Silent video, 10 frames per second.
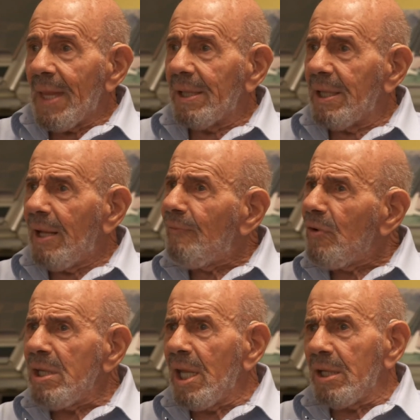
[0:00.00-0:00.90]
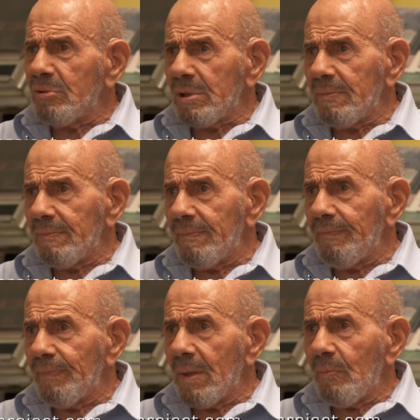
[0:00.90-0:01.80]
and every nation
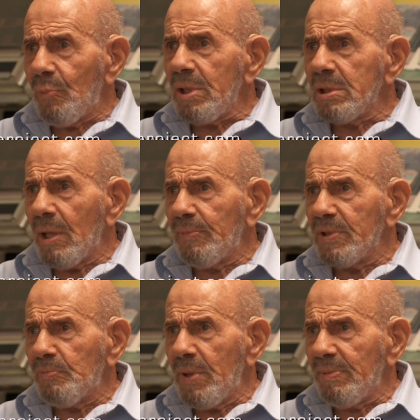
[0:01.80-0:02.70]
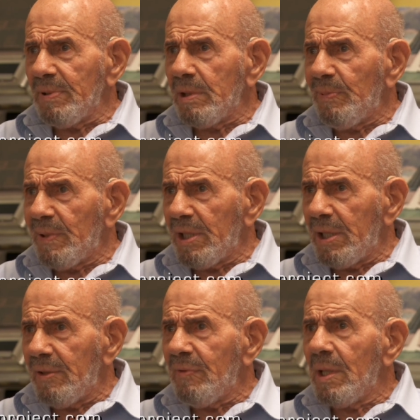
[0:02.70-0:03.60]
brings up its people to
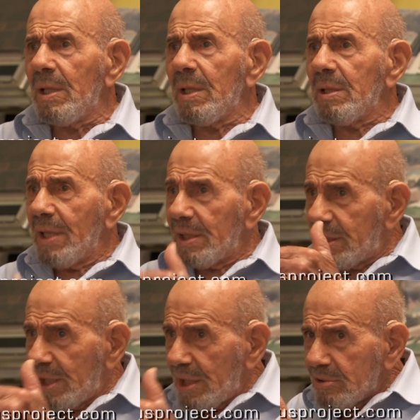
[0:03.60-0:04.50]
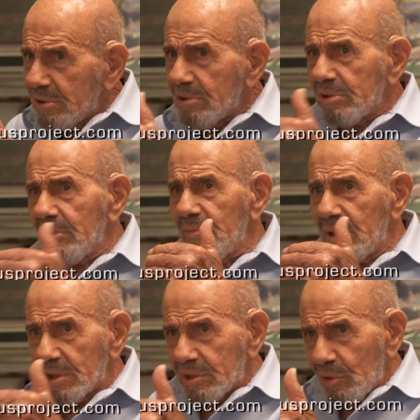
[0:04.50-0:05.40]
believe that their system
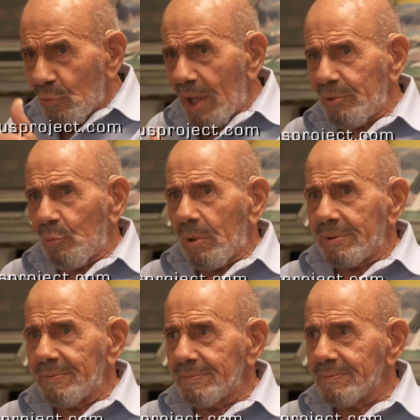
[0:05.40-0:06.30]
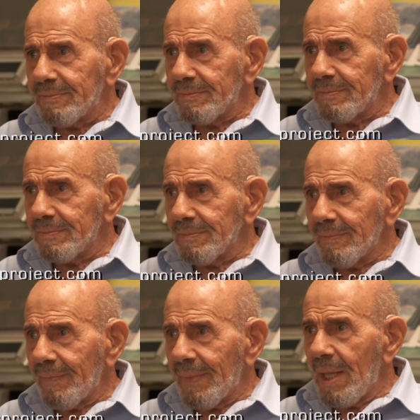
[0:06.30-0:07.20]
is the right one.
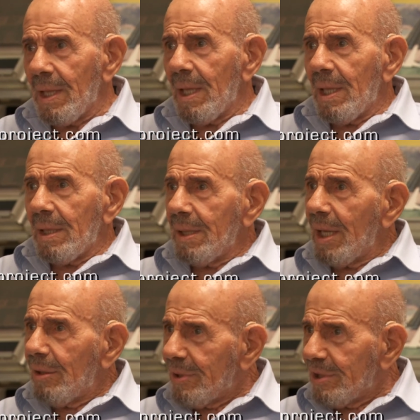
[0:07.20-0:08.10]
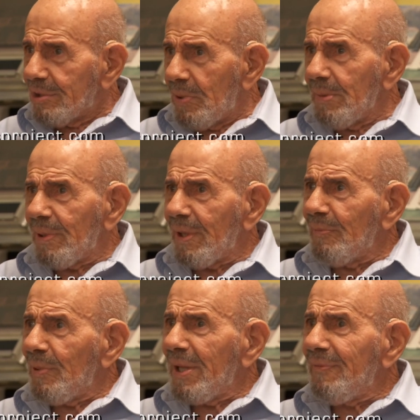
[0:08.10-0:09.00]
Now there's people
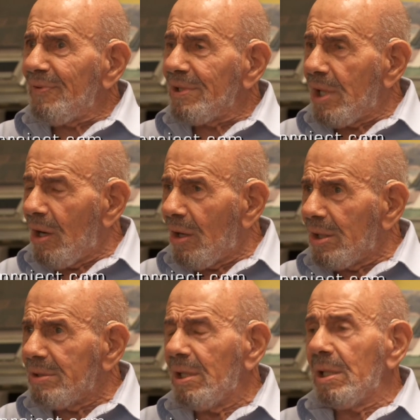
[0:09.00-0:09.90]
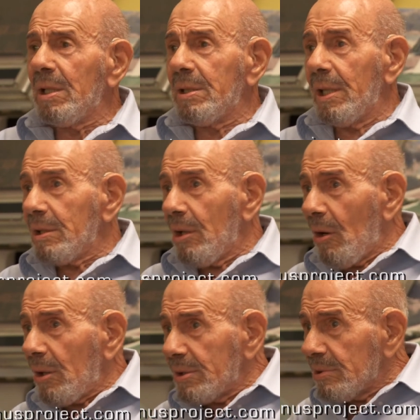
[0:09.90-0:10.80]
that believe in God, their
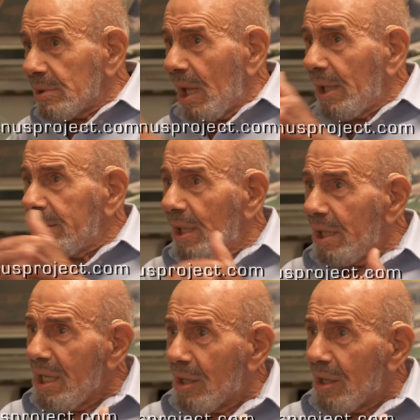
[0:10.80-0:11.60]
God is like they